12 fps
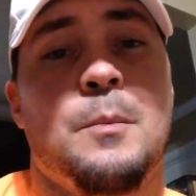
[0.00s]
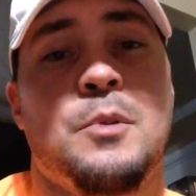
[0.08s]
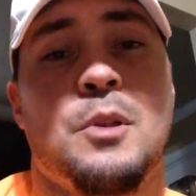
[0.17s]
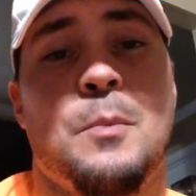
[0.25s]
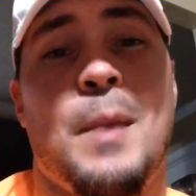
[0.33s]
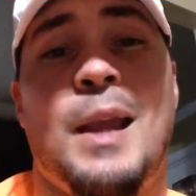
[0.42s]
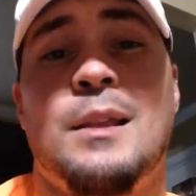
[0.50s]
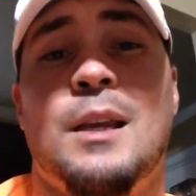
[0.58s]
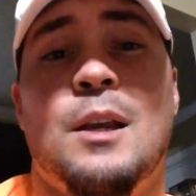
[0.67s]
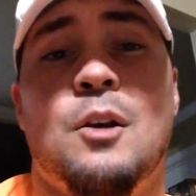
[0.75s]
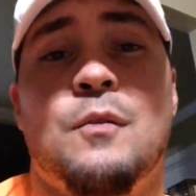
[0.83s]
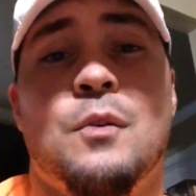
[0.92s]
So the main
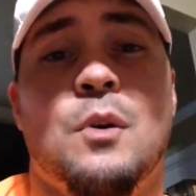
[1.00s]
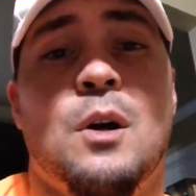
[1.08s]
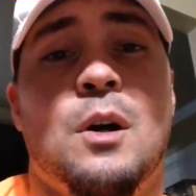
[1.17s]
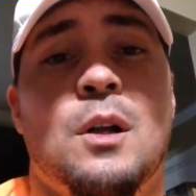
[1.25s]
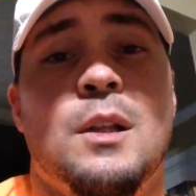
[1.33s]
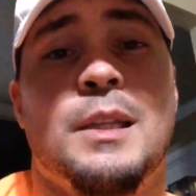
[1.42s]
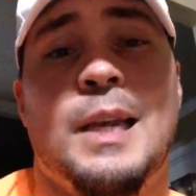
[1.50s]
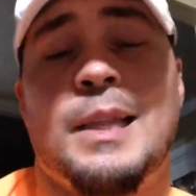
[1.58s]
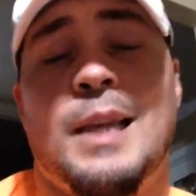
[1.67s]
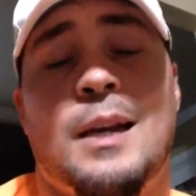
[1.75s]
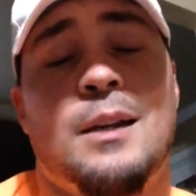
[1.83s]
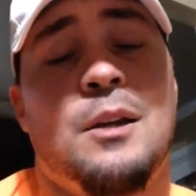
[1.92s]
thing overall,
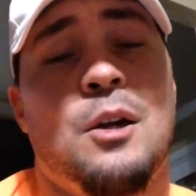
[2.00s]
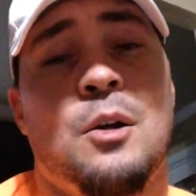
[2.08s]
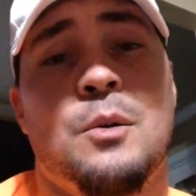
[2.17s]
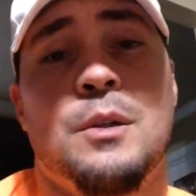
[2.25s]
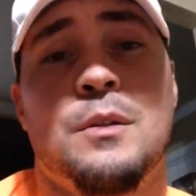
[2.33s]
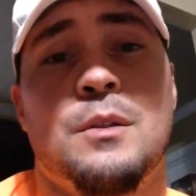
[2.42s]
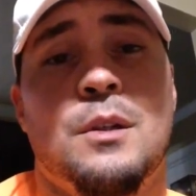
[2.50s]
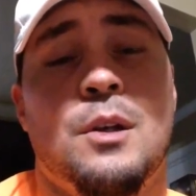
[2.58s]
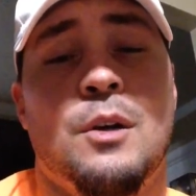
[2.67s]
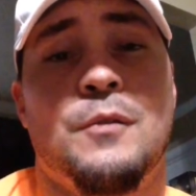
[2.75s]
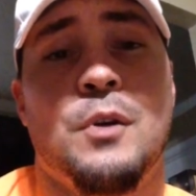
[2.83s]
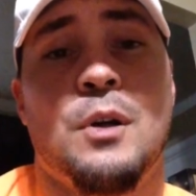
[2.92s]
and that could go is,
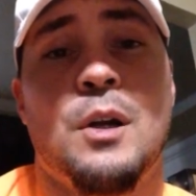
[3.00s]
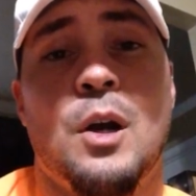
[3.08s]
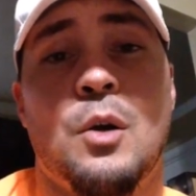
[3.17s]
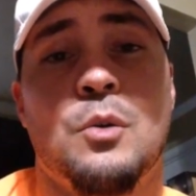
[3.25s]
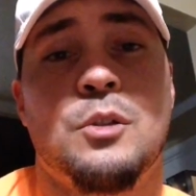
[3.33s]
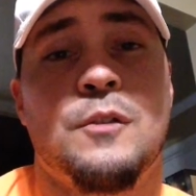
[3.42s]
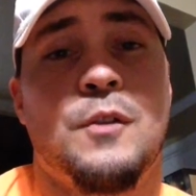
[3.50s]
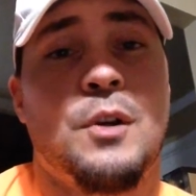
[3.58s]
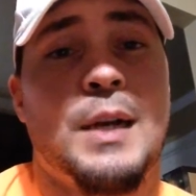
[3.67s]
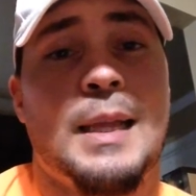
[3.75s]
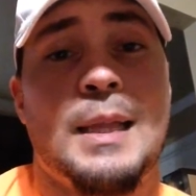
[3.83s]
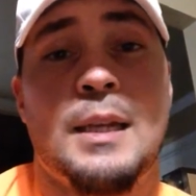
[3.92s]
if you're a coach, if you're
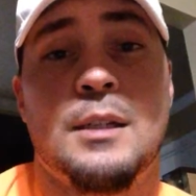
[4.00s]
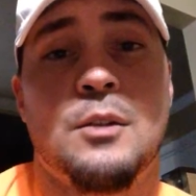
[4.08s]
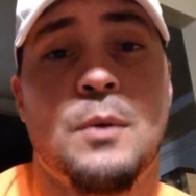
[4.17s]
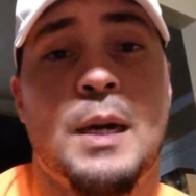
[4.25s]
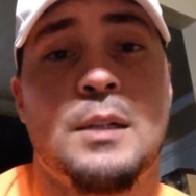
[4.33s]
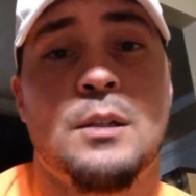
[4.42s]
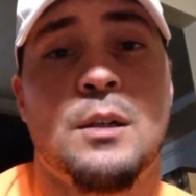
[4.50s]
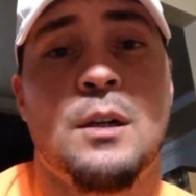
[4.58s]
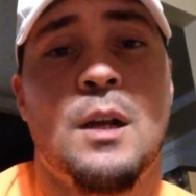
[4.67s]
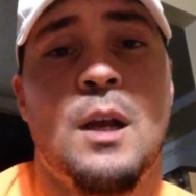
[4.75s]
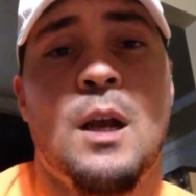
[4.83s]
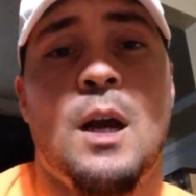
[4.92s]
an athletic director,
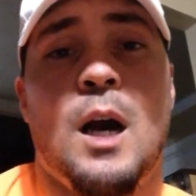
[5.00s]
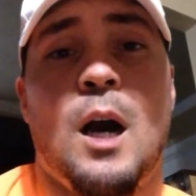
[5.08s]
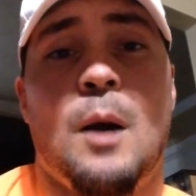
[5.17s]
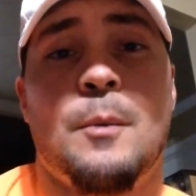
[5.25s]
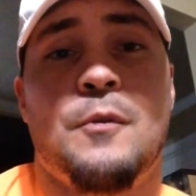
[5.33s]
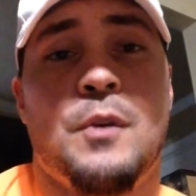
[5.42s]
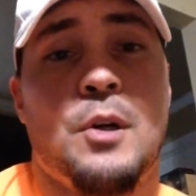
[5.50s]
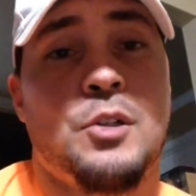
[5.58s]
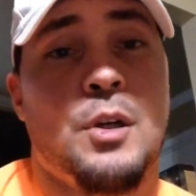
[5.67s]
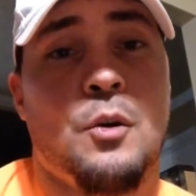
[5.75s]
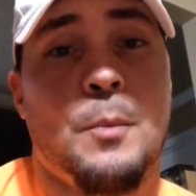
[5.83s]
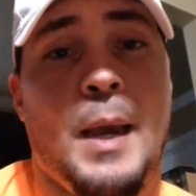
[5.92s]
if you're a
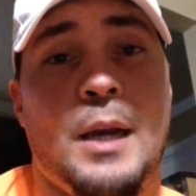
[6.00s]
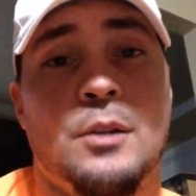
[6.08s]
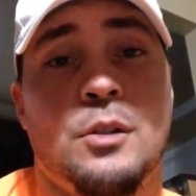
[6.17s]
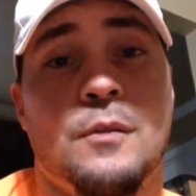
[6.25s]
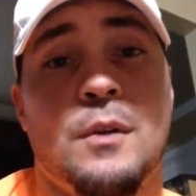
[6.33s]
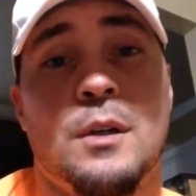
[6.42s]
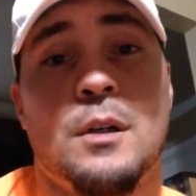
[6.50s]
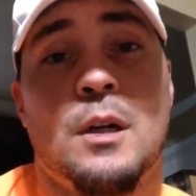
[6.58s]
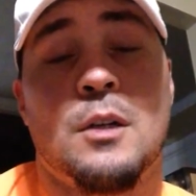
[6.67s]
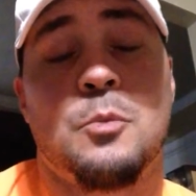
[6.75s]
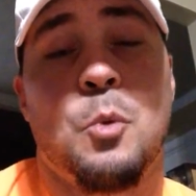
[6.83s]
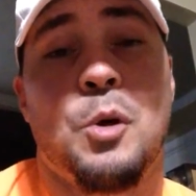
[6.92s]
general manager of
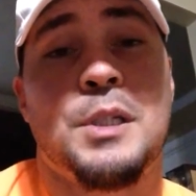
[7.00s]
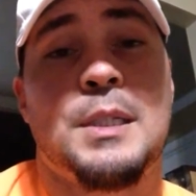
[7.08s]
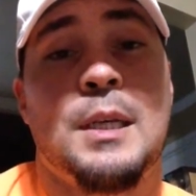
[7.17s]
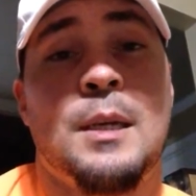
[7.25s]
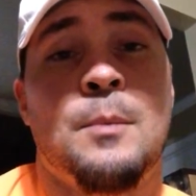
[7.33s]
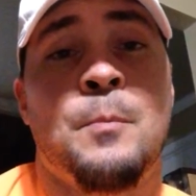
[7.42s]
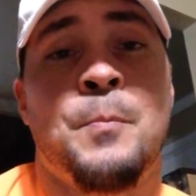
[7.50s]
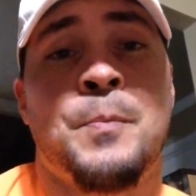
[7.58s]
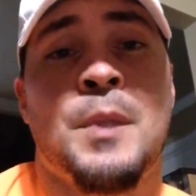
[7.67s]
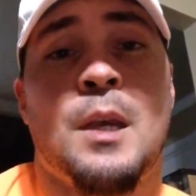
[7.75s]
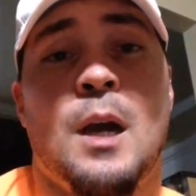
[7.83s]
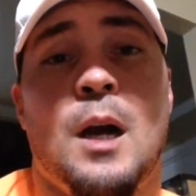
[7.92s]
a sports team,
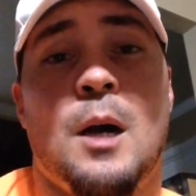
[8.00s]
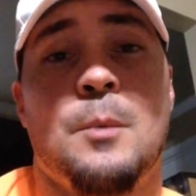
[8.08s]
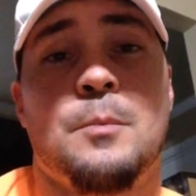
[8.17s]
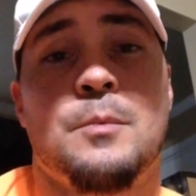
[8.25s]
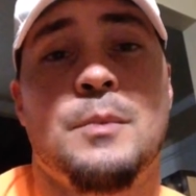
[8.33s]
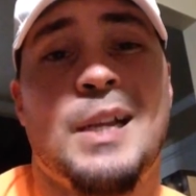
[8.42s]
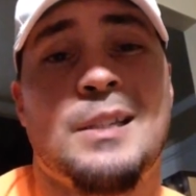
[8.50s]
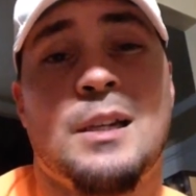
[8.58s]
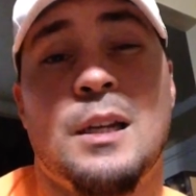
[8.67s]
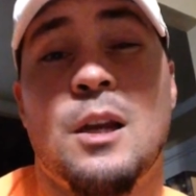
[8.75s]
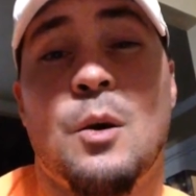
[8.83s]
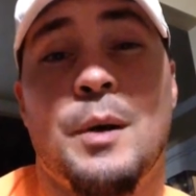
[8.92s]
that's
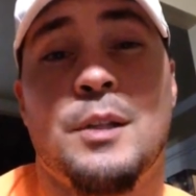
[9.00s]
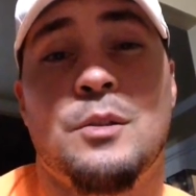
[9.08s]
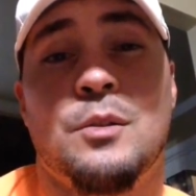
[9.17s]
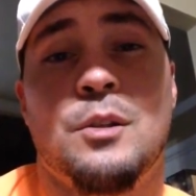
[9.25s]
going to go into